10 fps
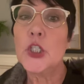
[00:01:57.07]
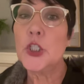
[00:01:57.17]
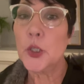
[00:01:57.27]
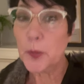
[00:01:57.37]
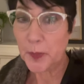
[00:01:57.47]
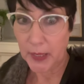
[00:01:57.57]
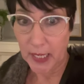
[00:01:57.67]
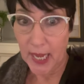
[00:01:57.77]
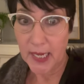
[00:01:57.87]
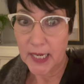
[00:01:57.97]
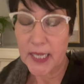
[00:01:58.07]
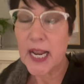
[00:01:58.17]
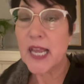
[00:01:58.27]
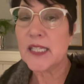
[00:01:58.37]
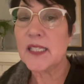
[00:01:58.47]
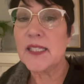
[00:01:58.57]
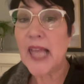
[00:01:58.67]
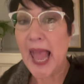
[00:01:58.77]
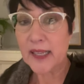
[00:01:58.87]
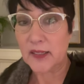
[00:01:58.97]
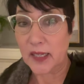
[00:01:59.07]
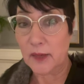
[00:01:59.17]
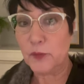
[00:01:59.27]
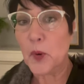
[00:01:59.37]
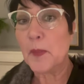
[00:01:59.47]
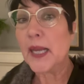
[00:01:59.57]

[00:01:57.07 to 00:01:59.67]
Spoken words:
duplicate it exactly for my